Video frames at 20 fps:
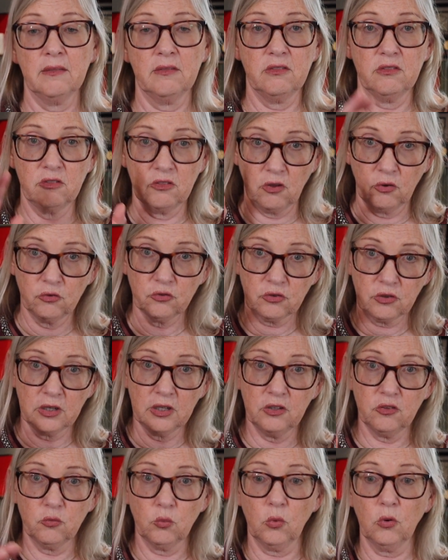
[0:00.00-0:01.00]
those are
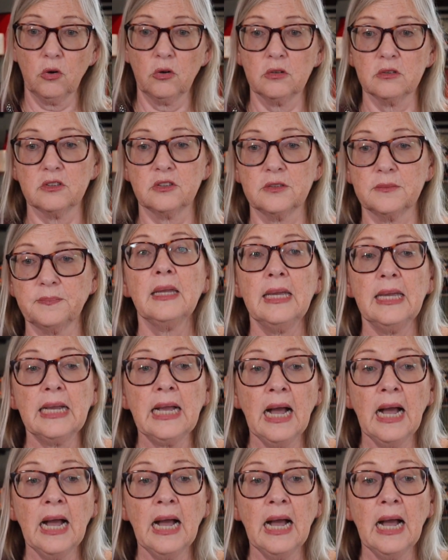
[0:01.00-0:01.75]
his words. He